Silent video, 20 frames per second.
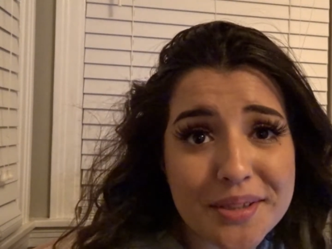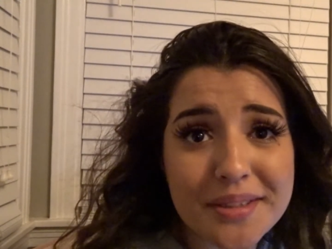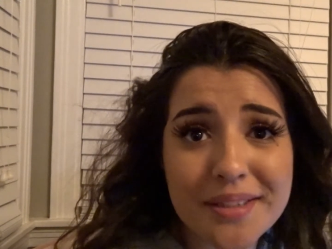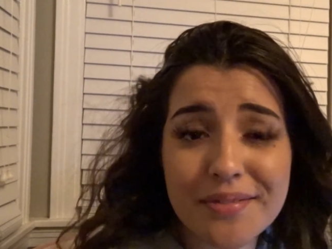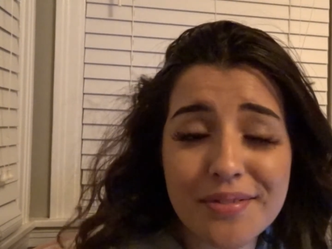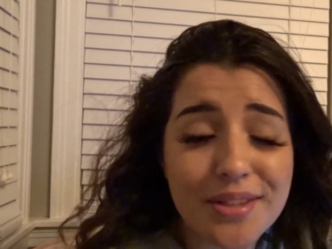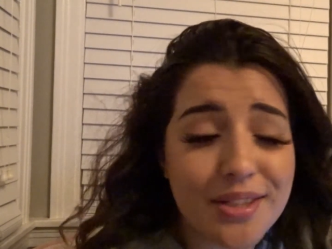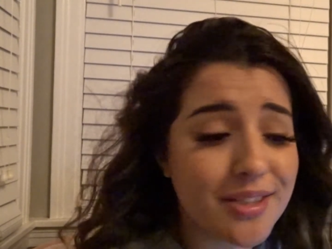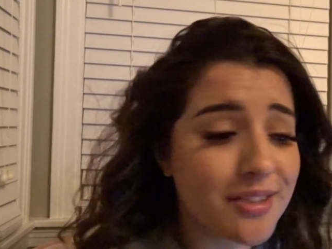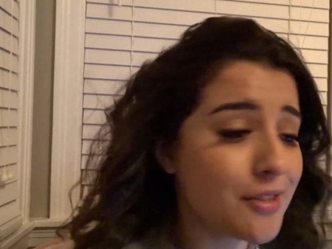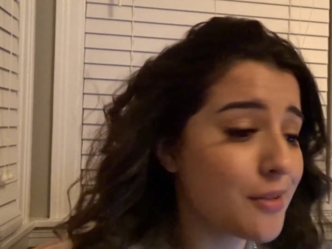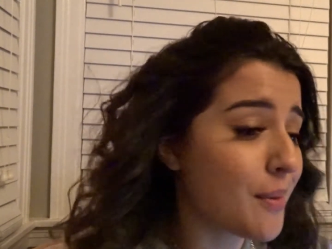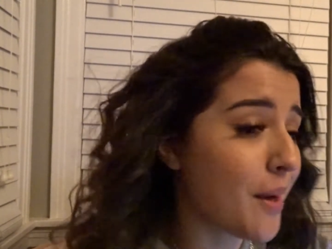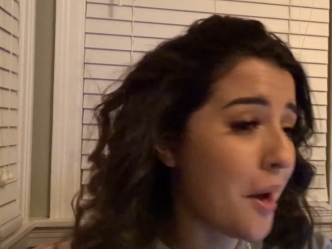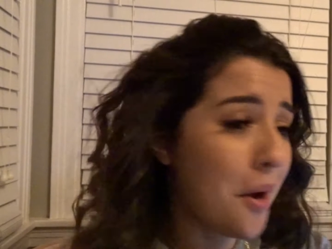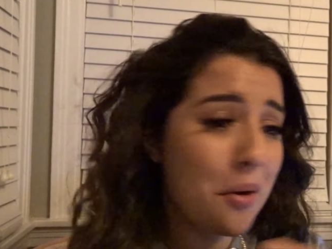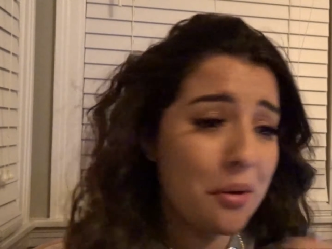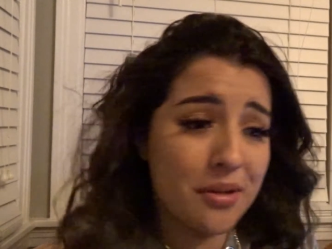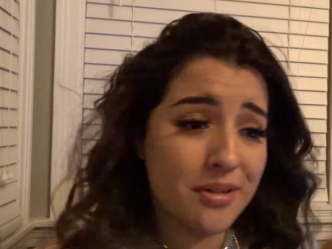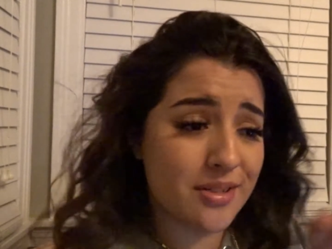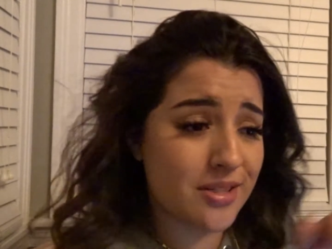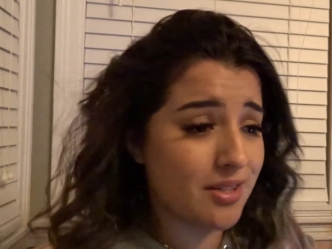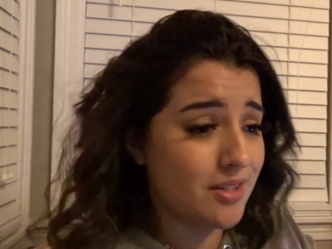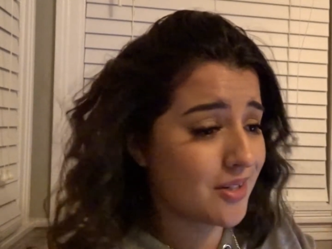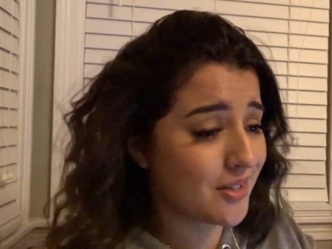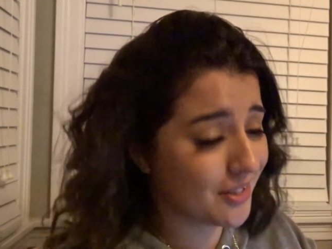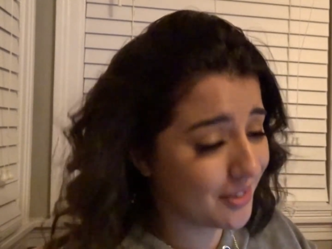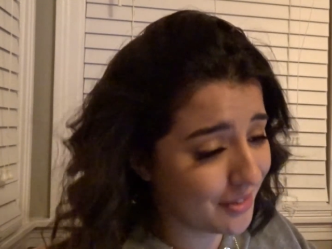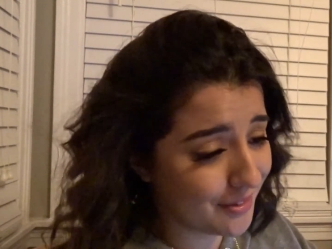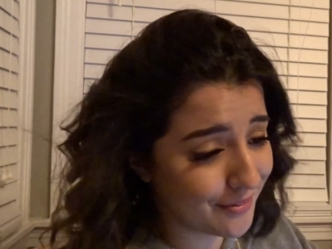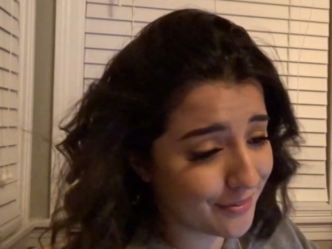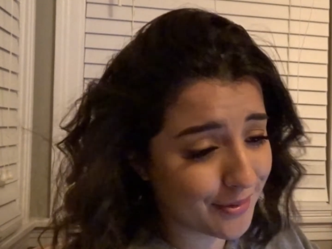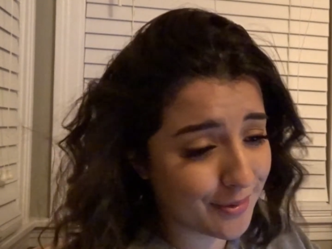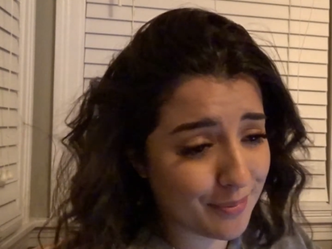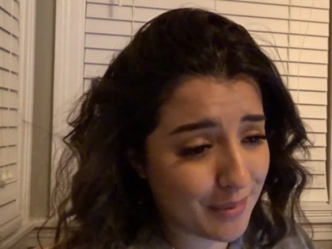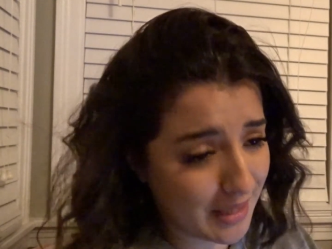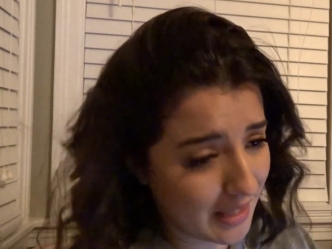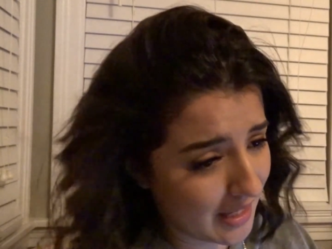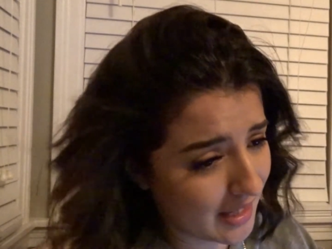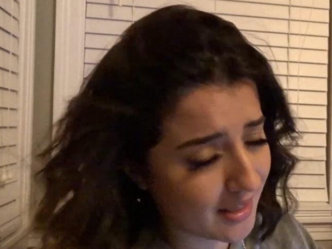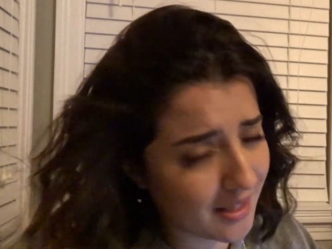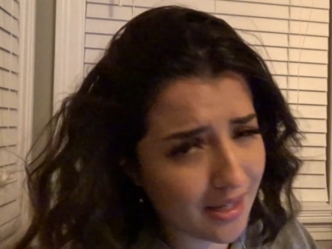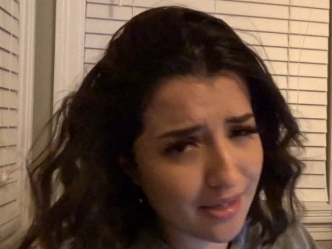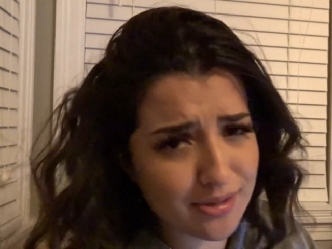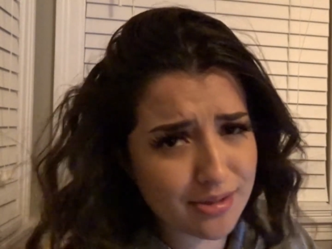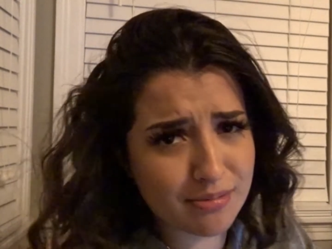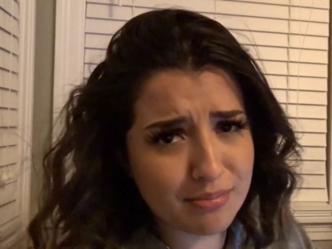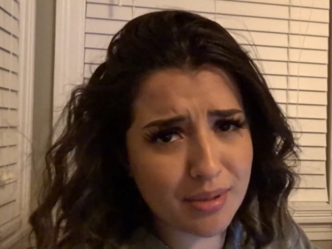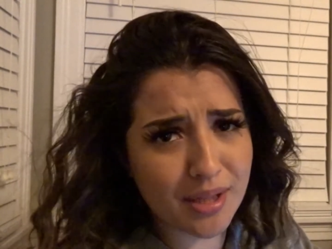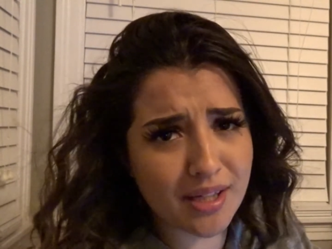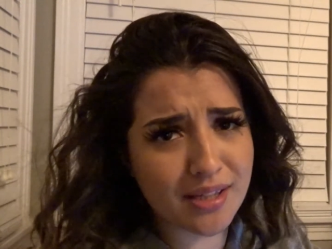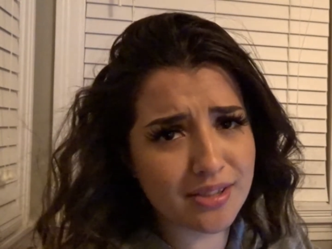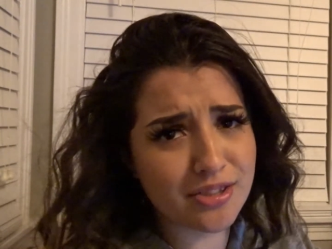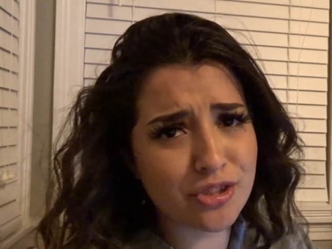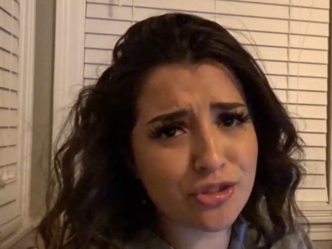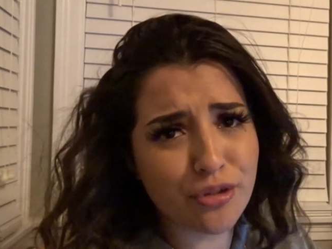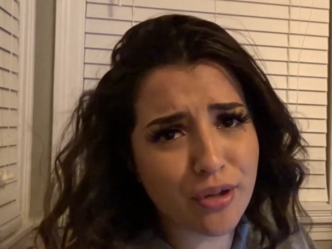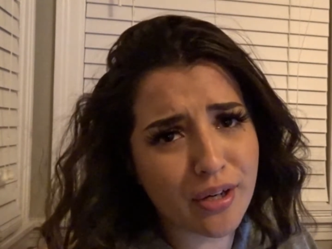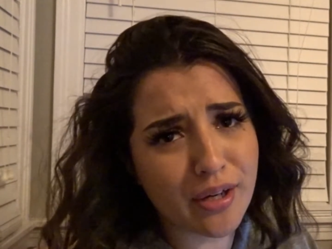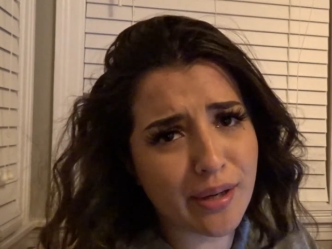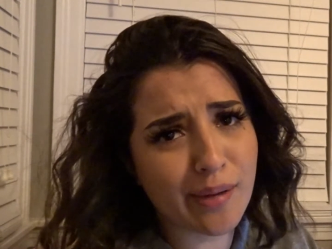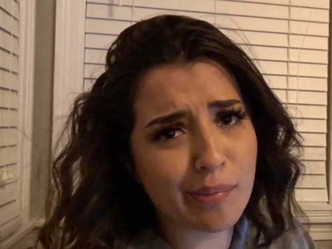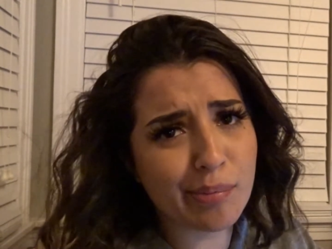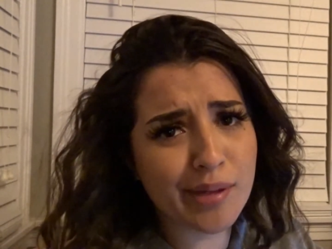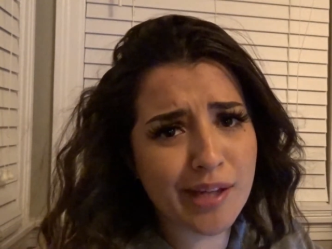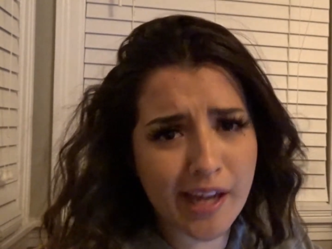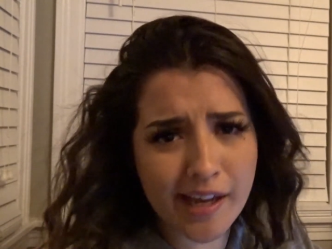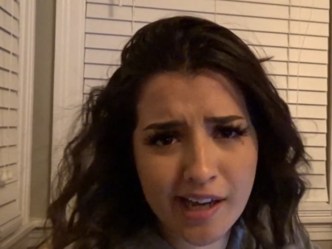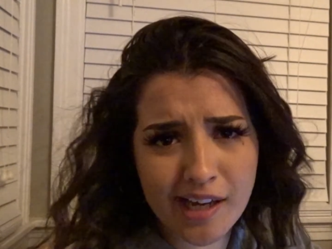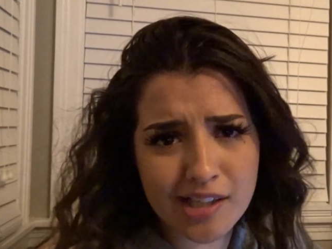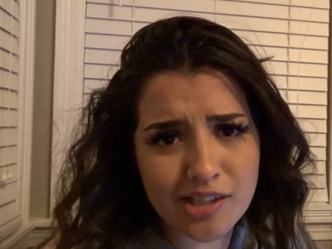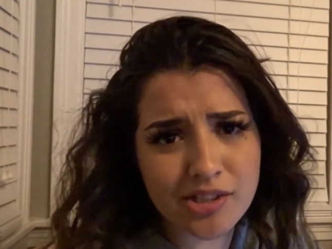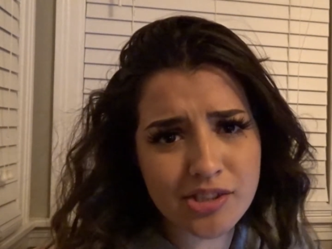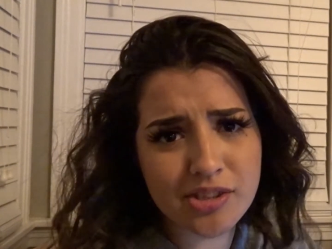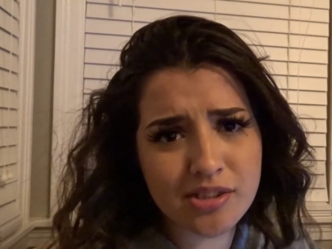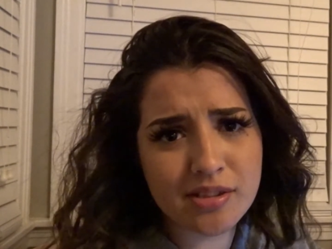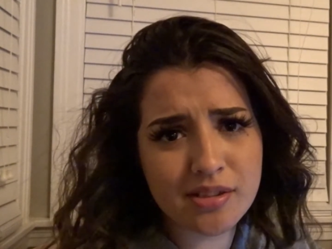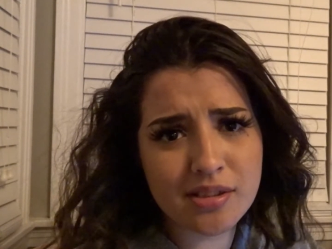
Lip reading: If you can do my whole senior year for me, $1,000, straight up, cash.